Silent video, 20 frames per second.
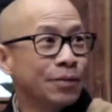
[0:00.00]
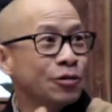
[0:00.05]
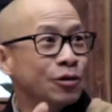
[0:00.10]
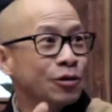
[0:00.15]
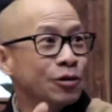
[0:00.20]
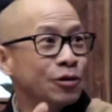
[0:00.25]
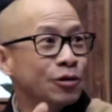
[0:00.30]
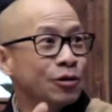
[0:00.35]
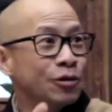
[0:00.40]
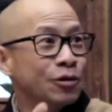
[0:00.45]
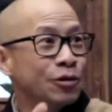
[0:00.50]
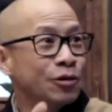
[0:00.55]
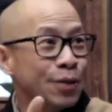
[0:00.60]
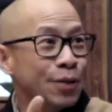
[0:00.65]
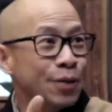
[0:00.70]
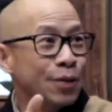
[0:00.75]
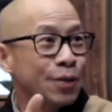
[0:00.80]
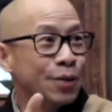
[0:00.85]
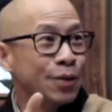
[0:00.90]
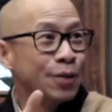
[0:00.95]
could happen
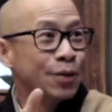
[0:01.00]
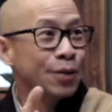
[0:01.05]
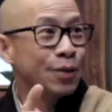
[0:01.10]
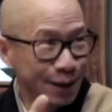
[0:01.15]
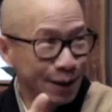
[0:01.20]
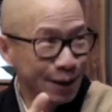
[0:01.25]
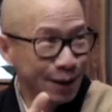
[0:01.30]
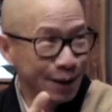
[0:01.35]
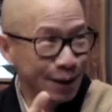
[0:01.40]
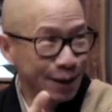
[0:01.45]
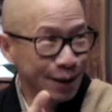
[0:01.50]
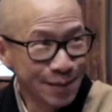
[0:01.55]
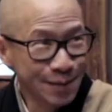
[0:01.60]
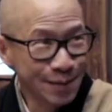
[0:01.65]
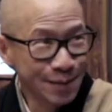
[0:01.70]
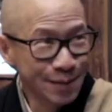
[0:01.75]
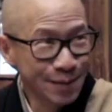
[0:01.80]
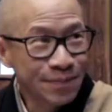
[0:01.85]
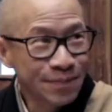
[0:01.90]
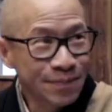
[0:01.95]
between one person,